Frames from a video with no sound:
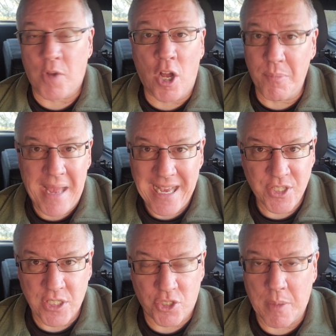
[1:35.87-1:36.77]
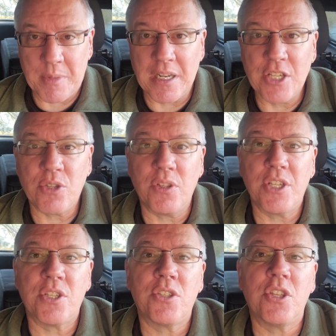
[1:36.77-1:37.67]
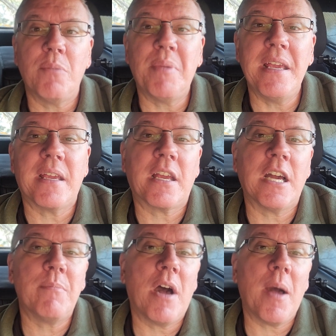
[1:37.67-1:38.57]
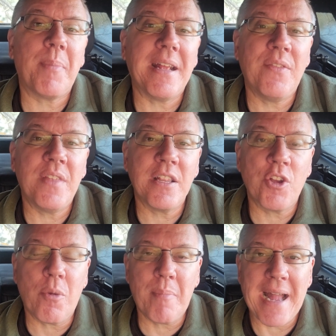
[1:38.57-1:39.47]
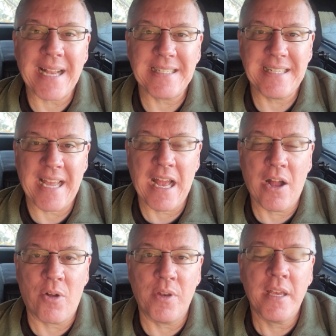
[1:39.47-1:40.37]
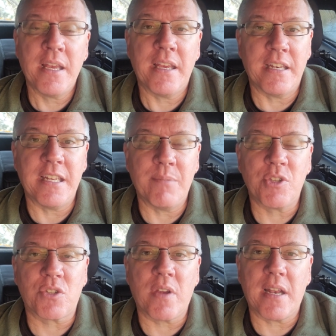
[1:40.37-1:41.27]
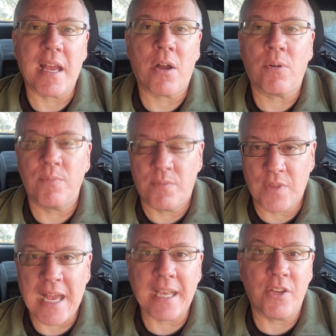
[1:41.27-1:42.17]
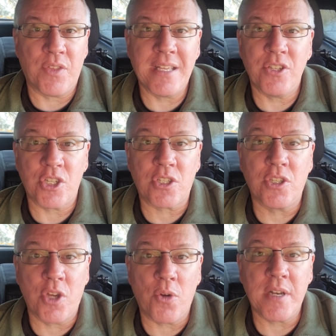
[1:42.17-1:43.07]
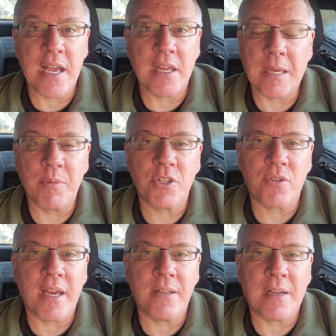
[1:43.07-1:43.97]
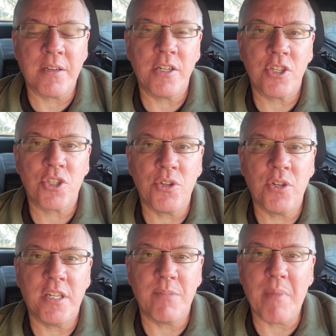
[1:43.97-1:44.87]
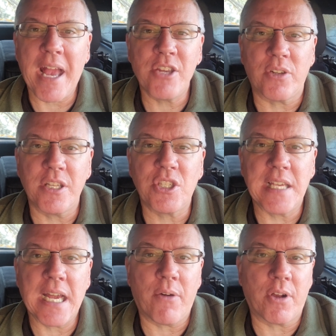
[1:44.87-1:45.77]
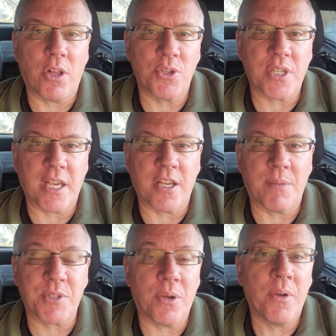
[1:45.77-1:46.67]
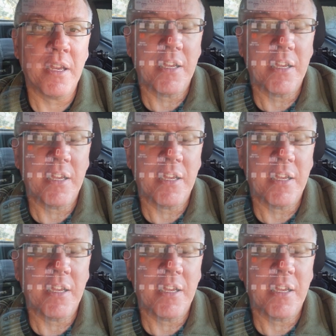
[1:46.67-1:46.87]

on past it. So I'm going to let you listen to the peak come up and then go back down and demonstrate how I could then just go down. I'm going to just tune it in manually and see how close I come. So